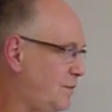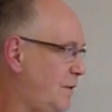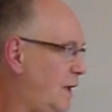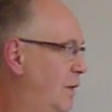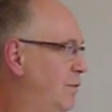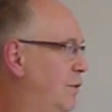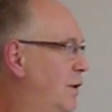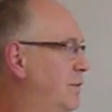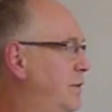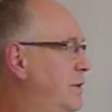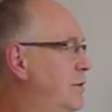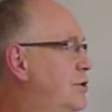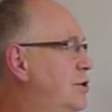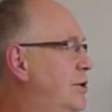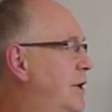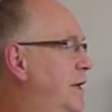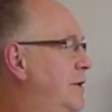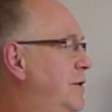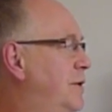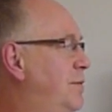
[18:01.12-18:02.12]
And what we were
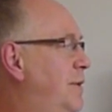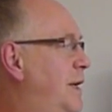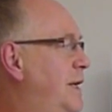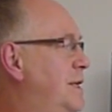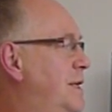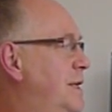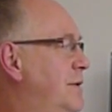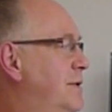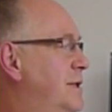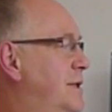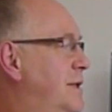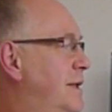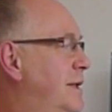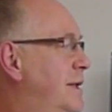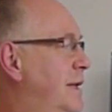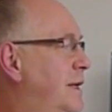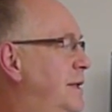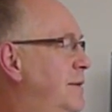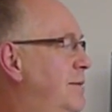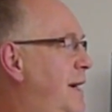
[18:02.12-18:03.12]
trying to do basically was
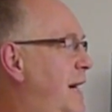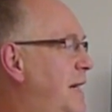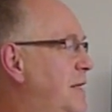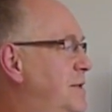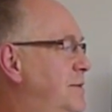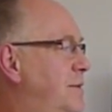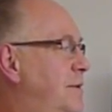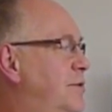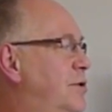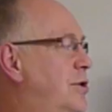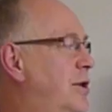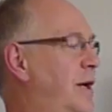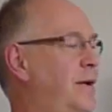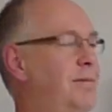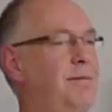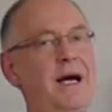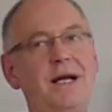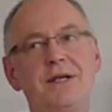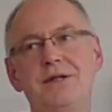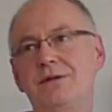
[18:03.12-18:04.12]
at a maximum try
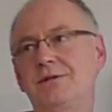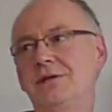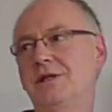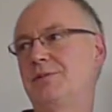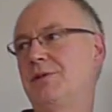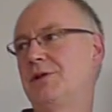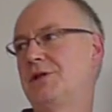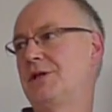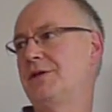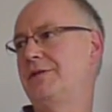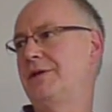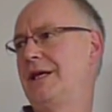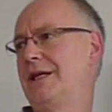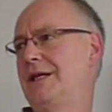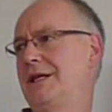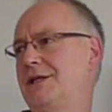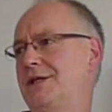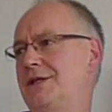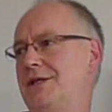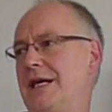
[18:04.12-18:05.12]
and match the response of an
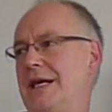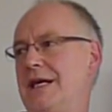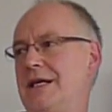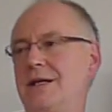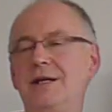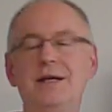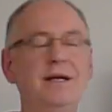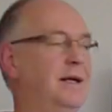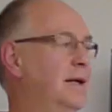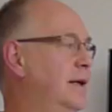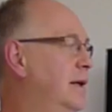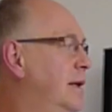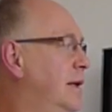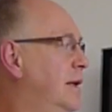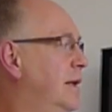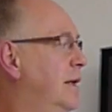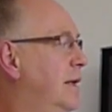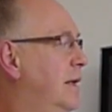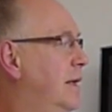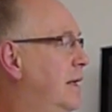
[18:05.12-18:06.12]
NS10,
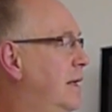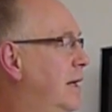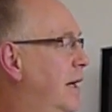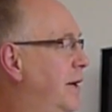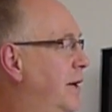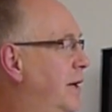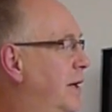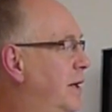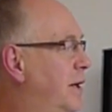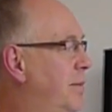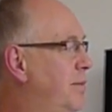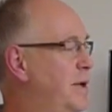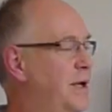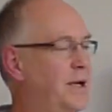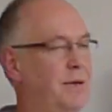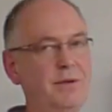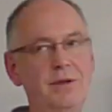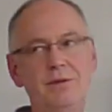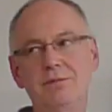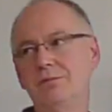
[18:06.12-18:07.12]
and at a
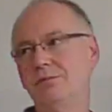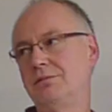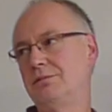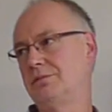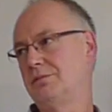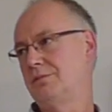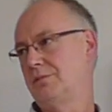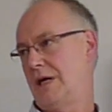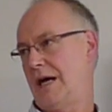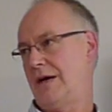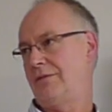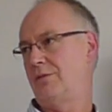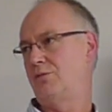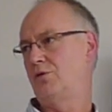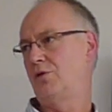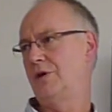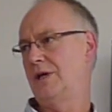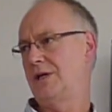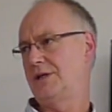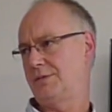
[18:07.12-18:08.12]
minimum have a
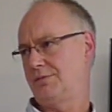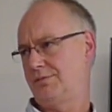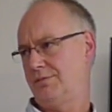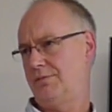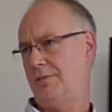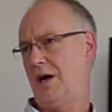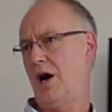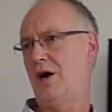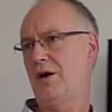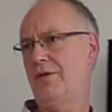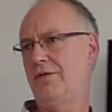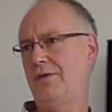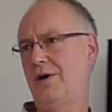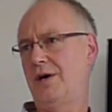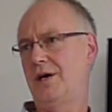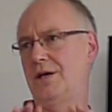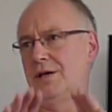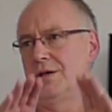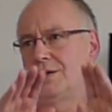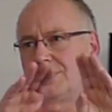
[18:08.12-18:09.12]
more or less
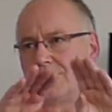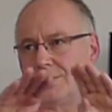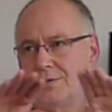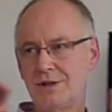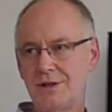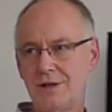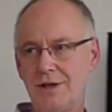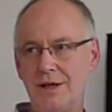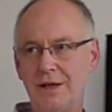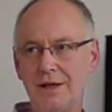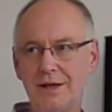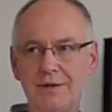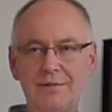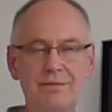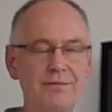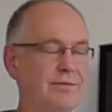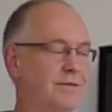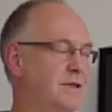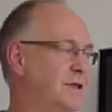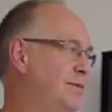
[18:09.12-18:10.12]
hi-fi, sort of slightly
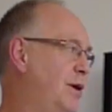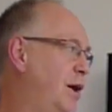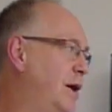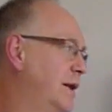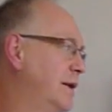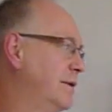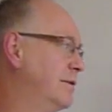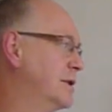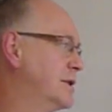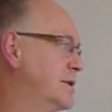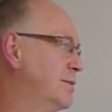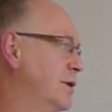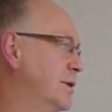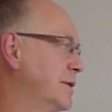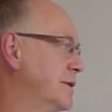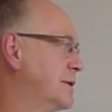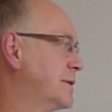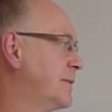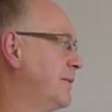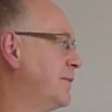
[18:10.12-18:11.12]
smiley
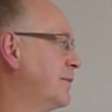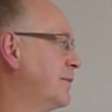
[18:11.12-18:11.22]
response.